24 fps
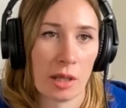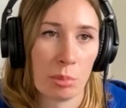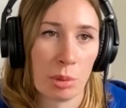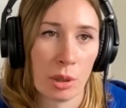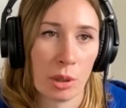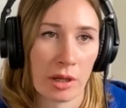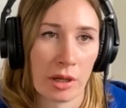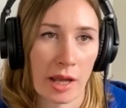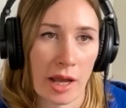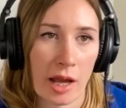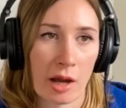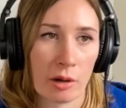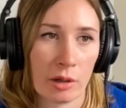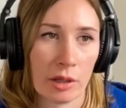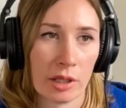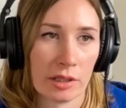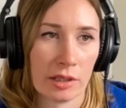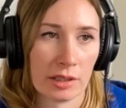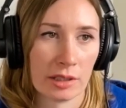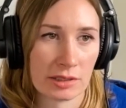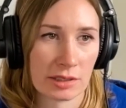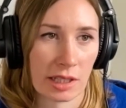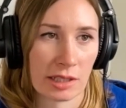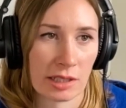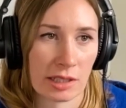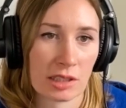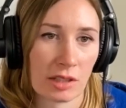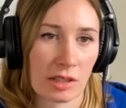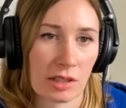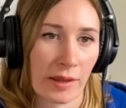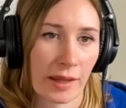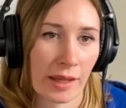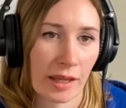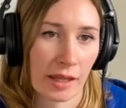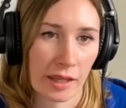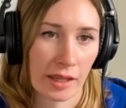put out in the sense of
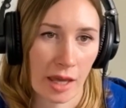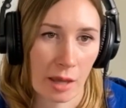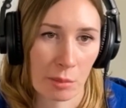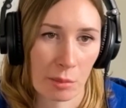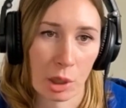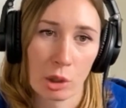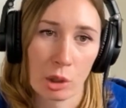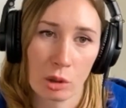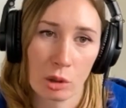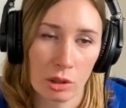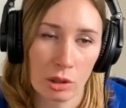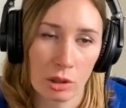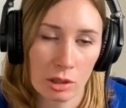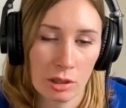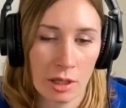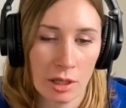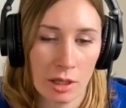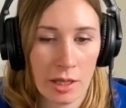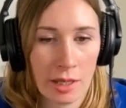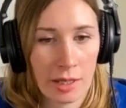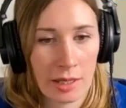like a chemical.